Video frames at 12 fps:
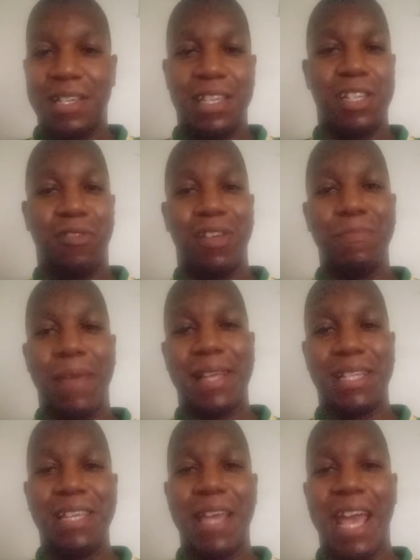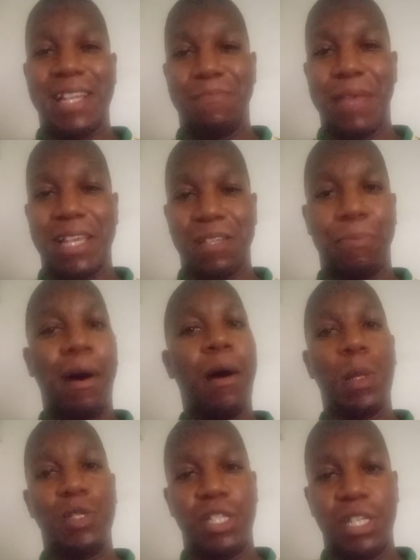you know he made he had to make an
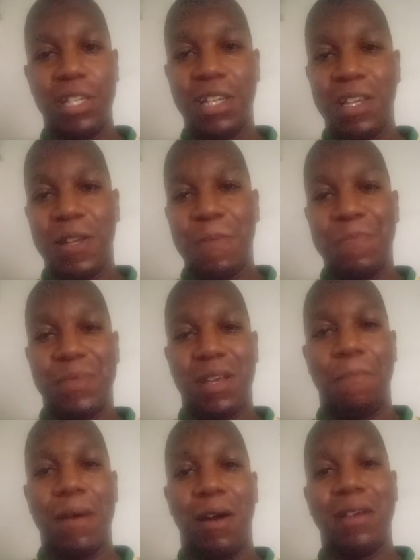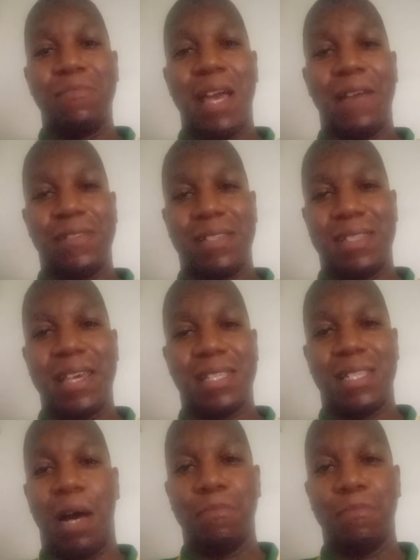apology about him having sex. Said,